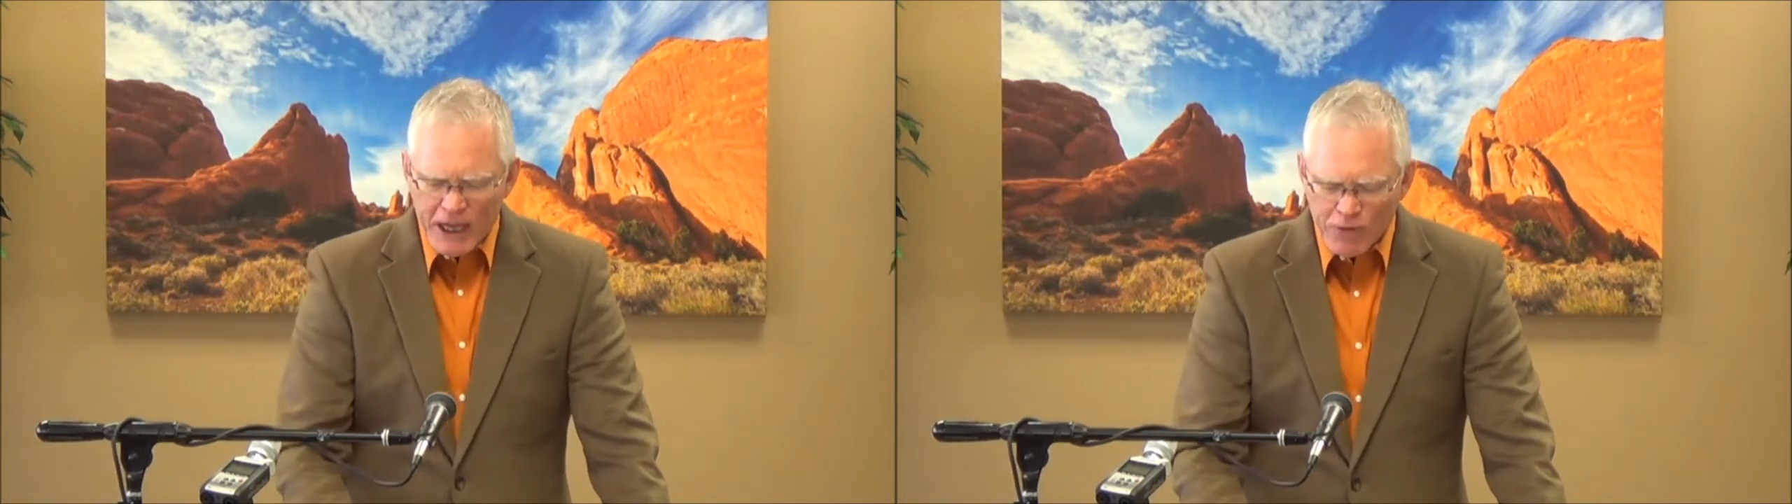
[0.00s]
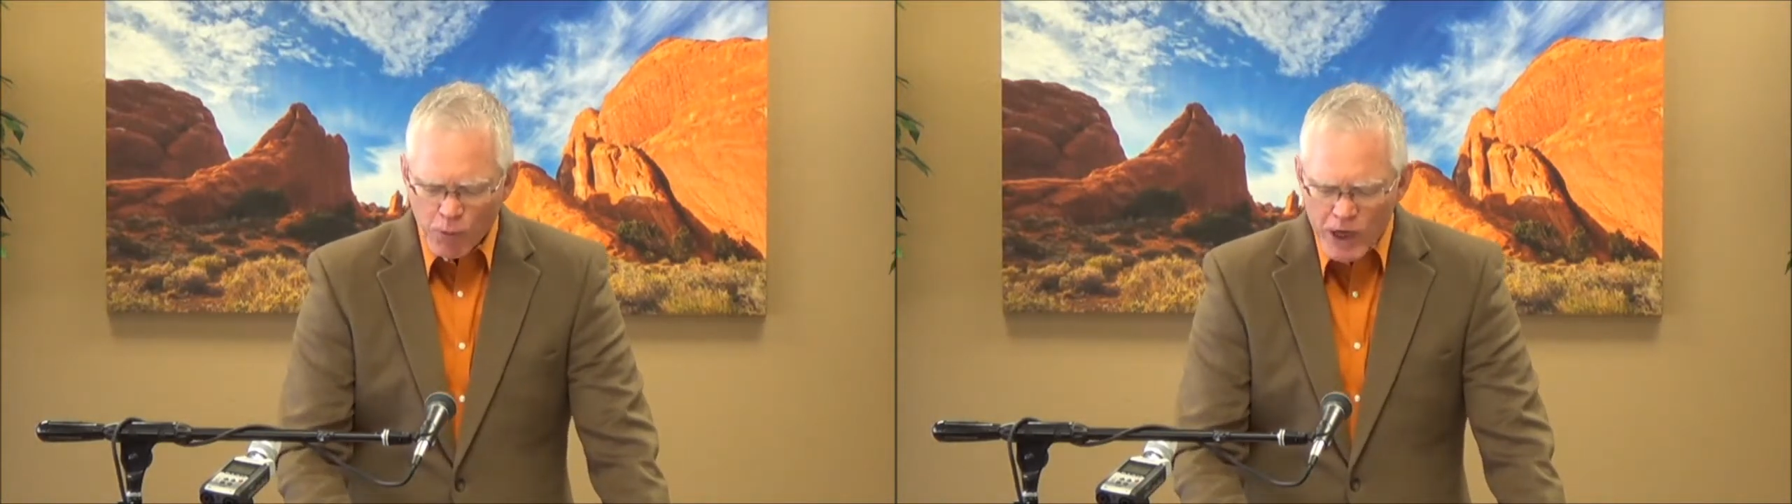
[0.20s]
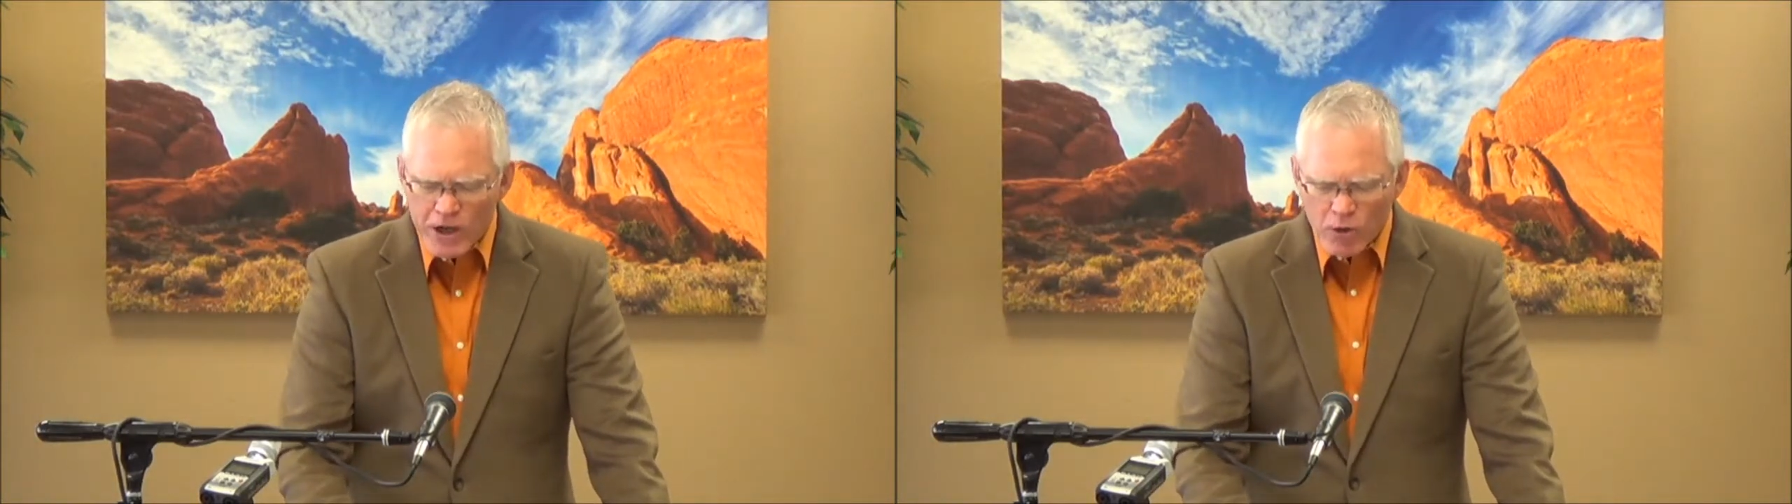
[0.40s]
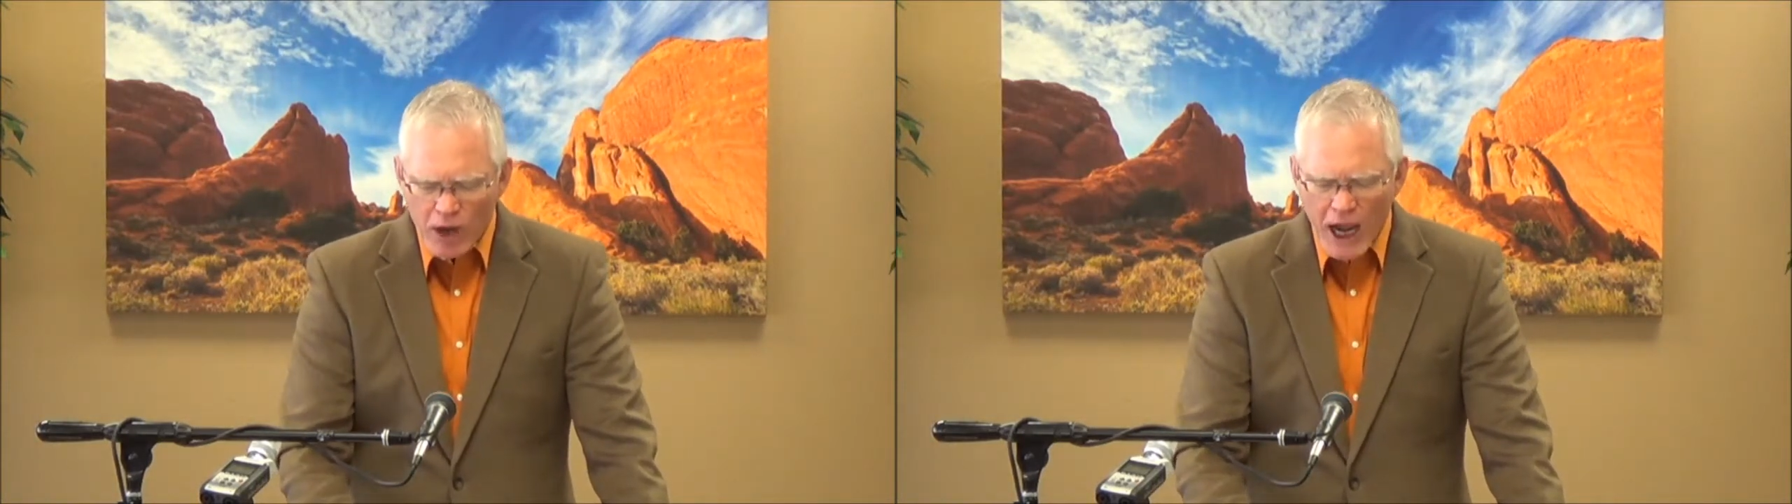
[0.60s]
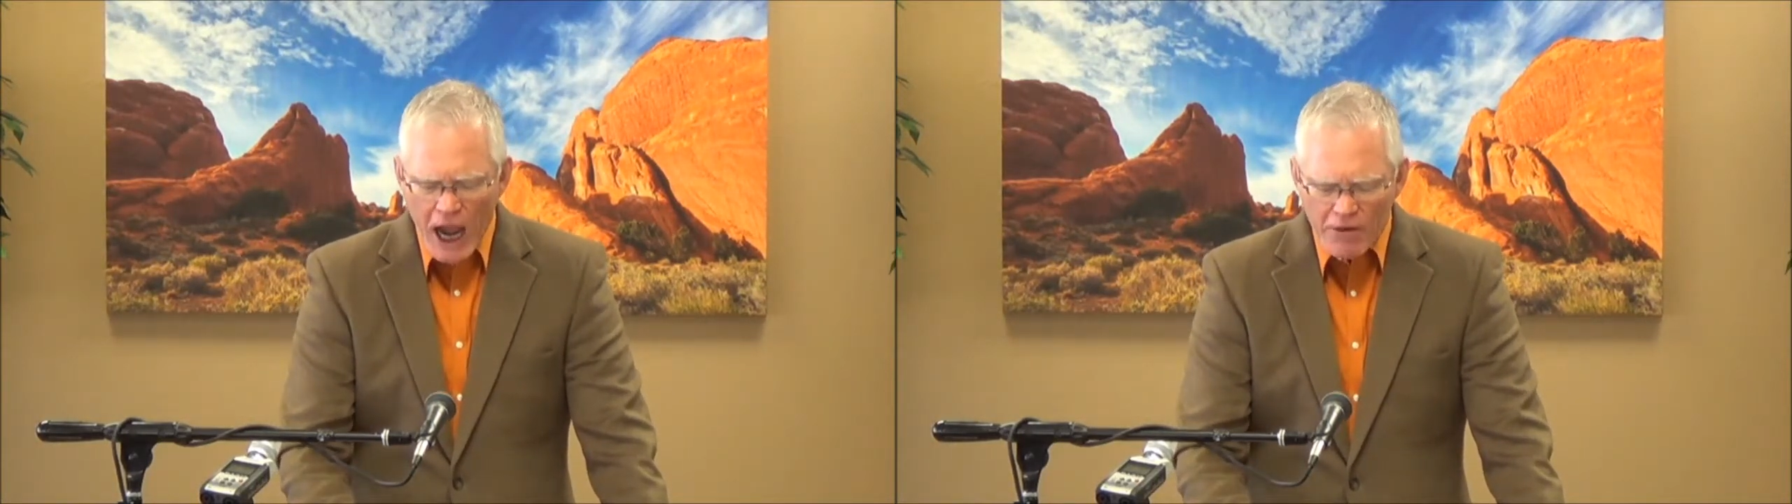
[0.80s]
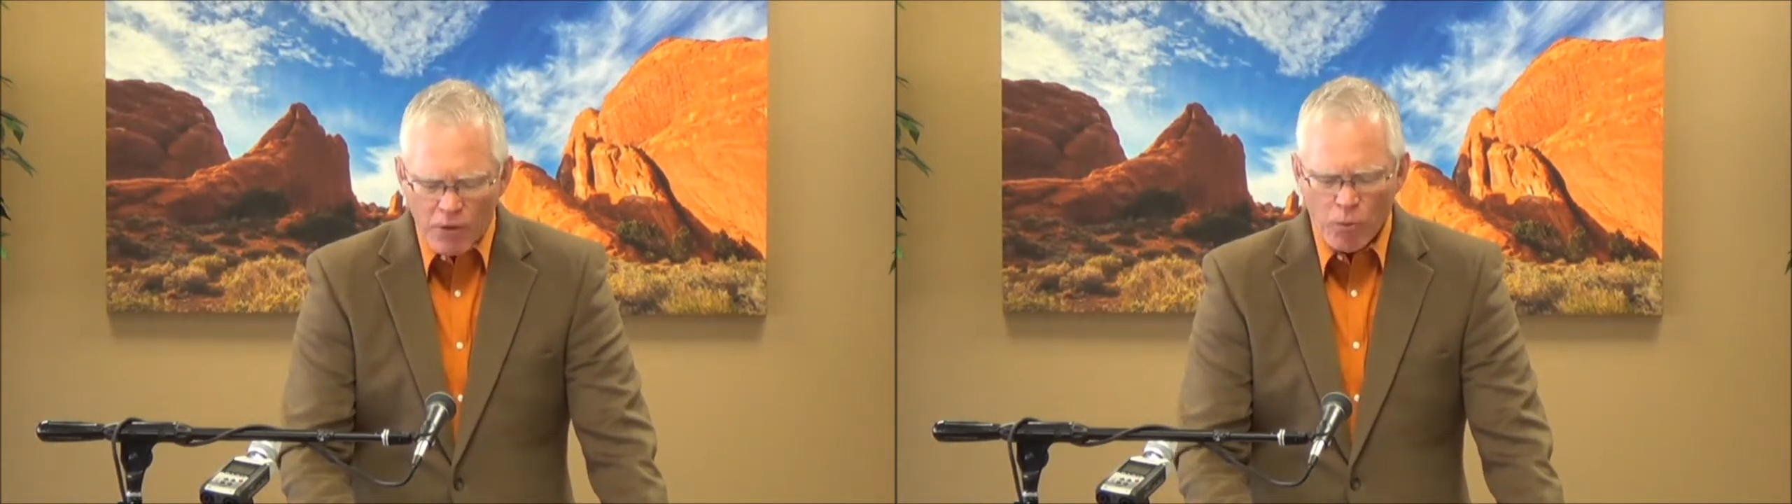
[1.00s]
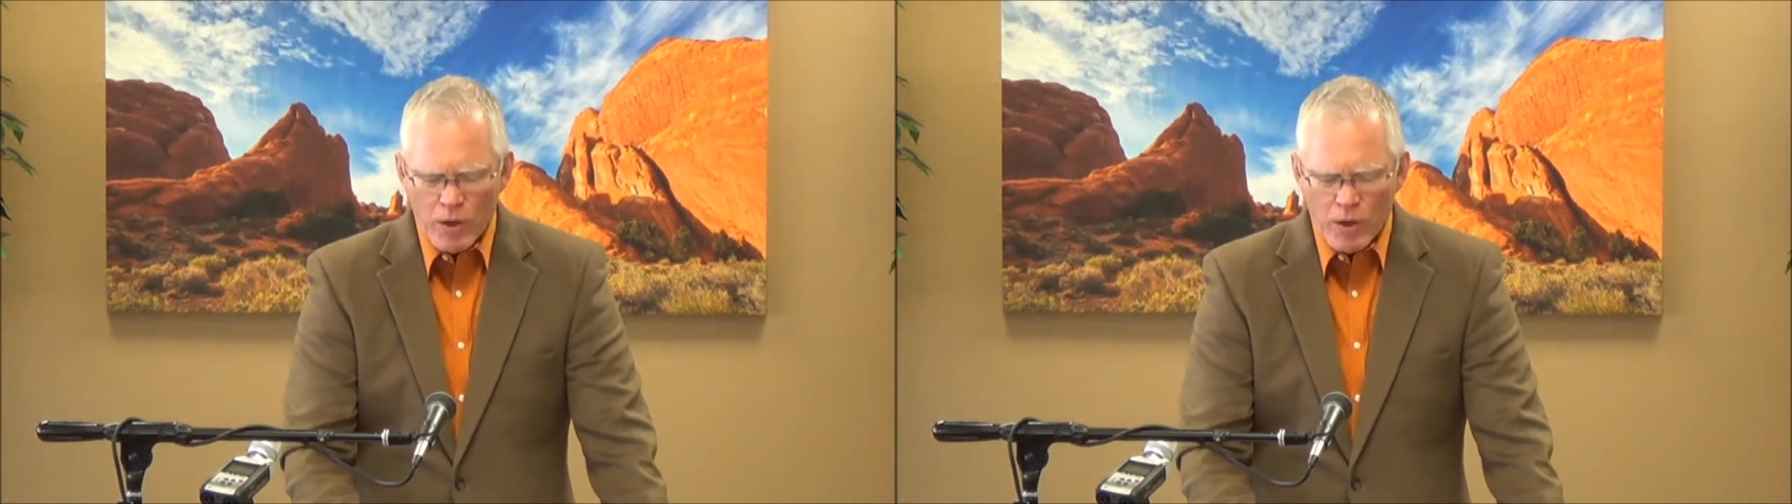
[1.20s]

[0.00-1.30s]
If we don't have what